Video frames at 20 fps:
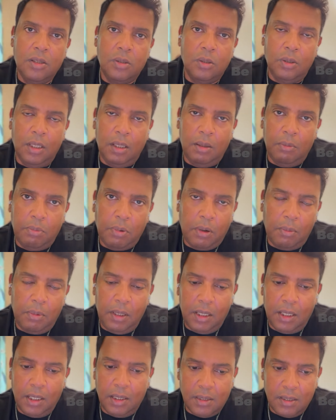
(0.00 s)
So they're
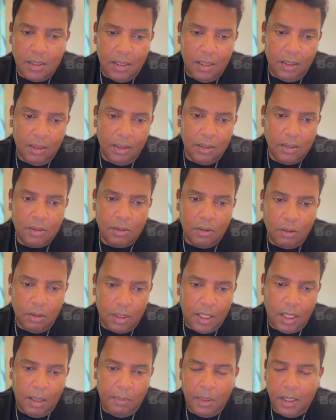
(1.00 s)
probably considering this
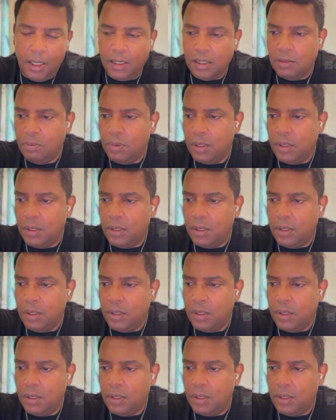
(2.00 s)
on timelines.